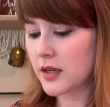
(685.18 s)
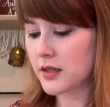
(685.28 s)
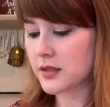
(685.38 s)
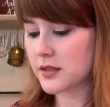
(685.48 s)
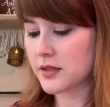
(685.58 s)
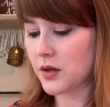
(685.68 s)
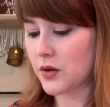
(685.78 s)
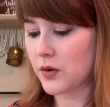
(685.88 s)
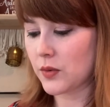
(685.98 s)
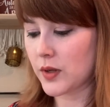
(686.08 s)

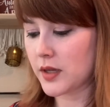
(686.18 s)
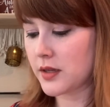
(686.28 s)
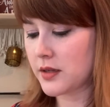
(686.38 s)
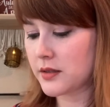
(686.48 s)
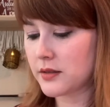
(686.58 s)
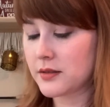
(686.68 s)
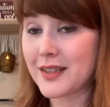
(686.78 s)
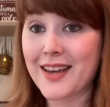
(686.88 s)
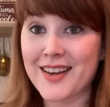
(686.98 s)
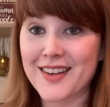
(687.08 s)
So
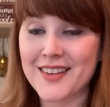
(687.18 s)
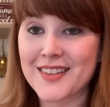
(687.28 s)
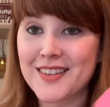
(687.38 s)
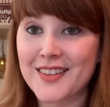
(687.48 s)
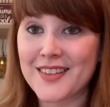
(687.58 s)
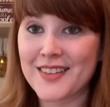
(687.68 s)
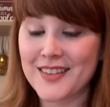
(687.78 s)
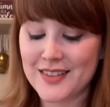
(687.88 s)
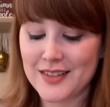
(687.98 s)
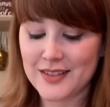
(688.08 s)
yeah,
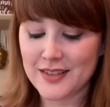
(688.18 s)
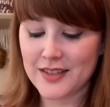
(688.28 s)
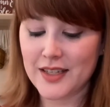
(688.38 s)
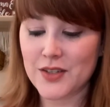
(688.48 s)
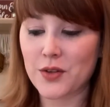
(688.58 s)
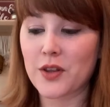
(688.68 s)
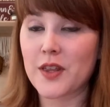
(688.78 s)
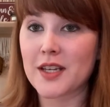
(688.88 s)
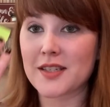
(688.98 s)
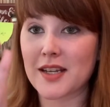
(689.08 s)
these are the
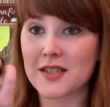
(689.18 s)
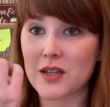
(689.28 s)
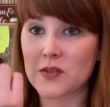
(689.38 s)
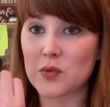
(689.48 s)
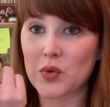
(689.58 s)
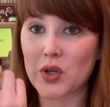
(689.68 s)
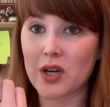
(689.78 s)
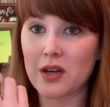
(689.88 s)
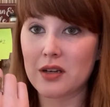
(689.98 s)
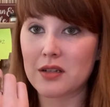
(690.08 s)
things that I still have to put
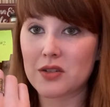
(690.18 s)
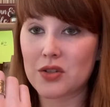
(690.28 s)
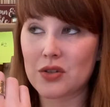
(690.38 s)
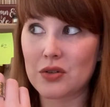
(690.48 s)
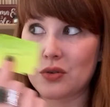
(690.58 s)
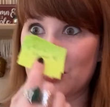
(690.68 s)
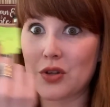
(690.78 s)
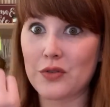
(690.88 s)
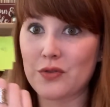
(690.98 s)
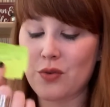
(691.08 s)
on to
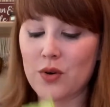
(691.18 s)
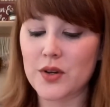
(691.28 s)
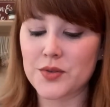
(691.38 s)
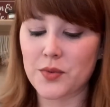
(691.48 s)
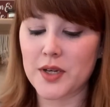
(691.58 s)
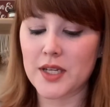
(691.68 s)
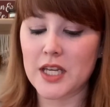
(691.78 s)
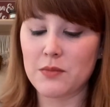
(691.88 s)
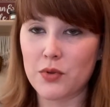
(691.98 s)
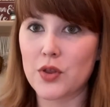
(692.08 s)
Q4, so I wanted to
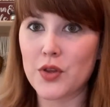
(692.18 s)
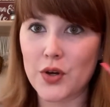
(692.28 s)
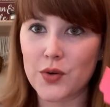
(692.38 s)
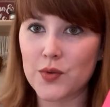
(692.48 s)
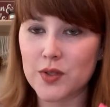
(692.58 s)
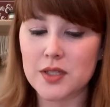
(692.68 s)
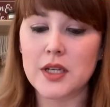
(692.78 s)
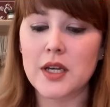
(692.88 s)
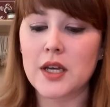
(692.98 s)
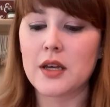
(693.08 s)
keep those.
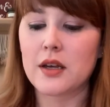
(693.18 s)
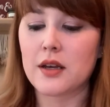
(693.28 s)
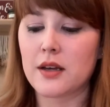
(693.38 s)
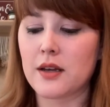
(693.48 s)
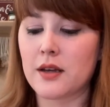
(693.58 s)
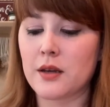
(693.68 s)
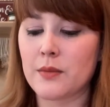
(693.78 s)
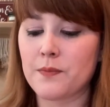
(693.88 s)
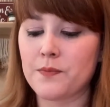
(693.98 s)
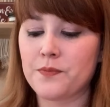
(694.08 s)

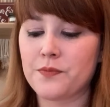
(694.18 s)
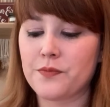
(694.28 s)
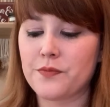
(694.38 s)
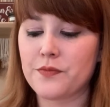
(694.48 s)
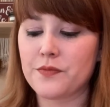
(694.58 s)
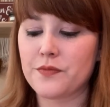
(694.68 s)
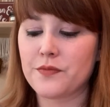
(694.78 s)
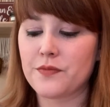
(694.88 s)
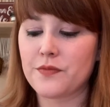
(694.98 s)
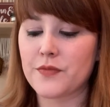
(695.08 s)

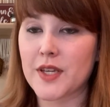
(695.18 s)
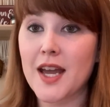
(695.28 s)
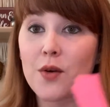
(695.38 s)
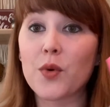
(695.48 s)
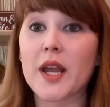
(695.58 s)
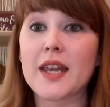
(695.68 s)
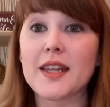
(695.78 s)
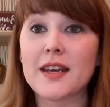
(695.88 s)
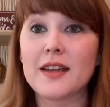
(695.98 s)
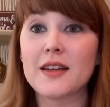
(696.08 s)
But yeah, we're
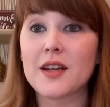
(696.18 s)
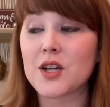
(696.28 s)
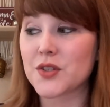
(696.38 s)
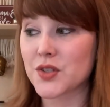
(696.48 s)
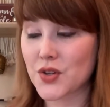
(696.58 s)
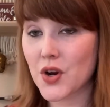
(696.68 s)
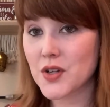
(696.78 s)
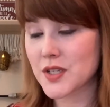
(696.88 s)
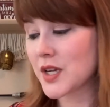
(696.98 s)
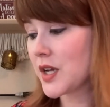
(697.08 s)
getting a
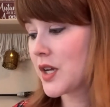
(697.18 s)
start.